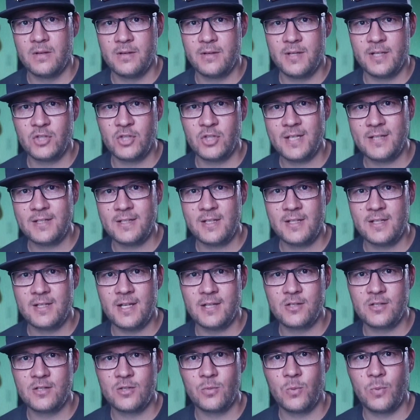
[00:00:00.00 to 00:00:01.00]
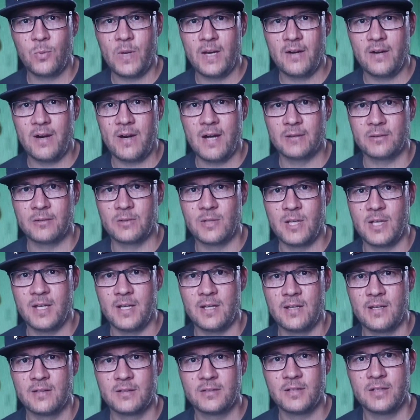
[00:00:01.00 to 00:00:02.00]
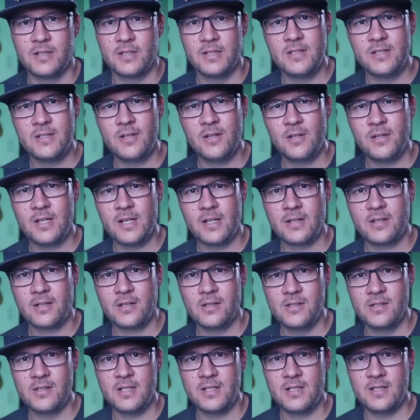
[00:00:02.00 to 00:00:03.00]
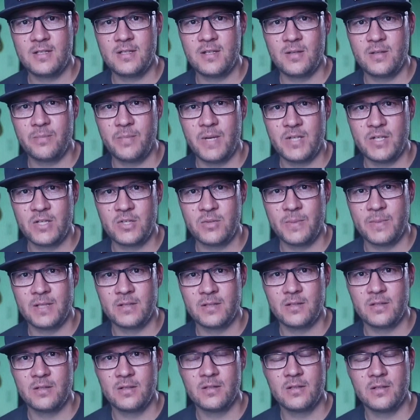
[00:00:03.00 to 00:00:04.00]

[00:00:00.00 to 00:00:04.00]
the chassis tends to wear out there, so it's not a consistent measurement.